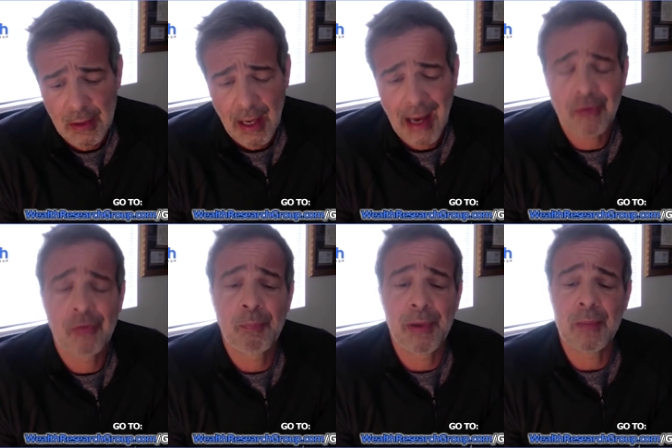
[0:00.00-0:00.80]
has
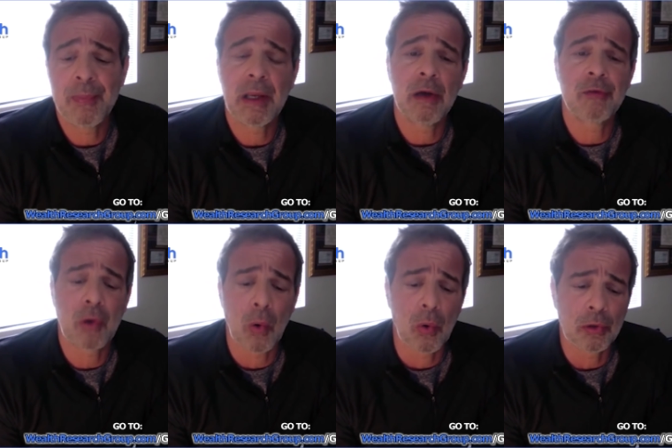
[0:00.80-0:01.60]
been because
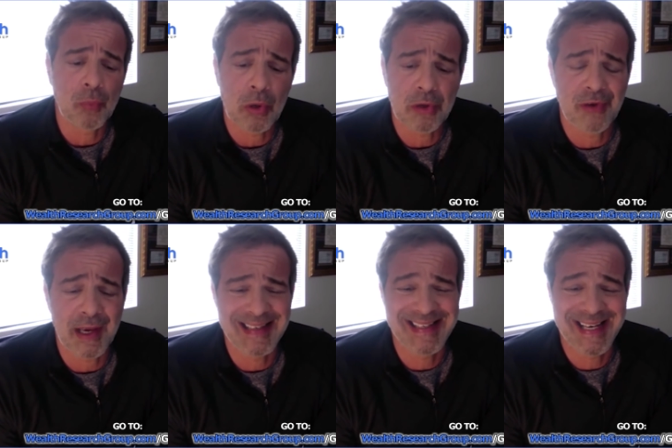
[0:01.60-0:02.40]
gold was
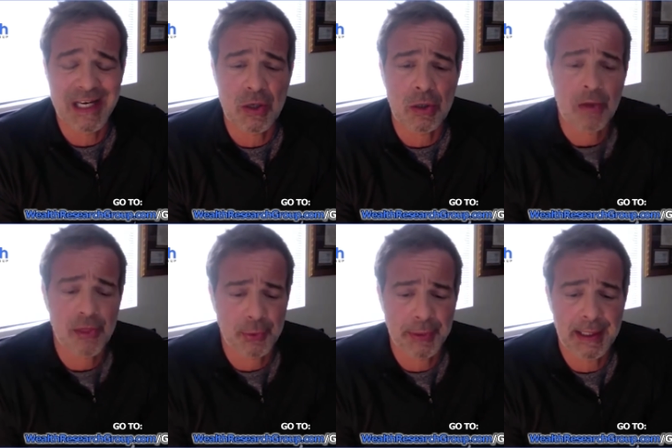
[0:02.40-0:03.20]
a Tier
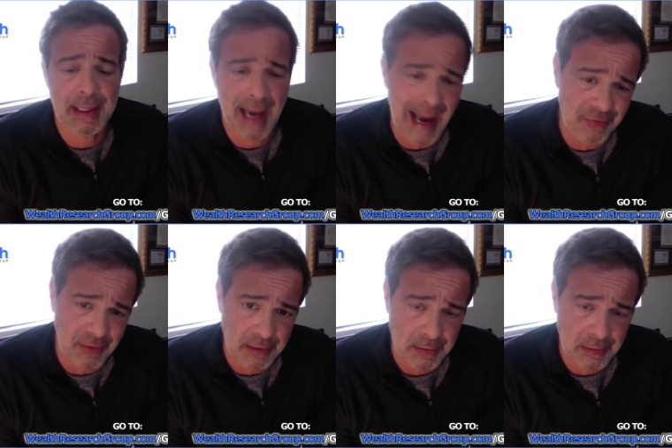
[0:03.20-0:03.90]
3 asset.